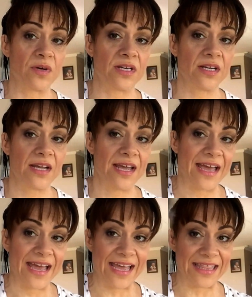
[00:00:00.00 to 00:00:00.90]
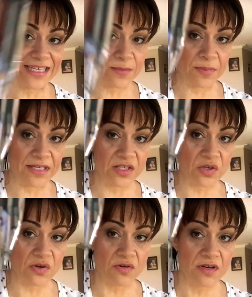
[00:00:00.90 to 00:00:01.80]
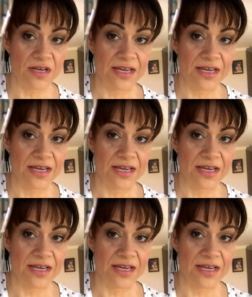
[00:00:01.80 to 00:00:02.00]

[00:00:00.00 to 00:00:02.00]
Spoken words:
one, and this pencil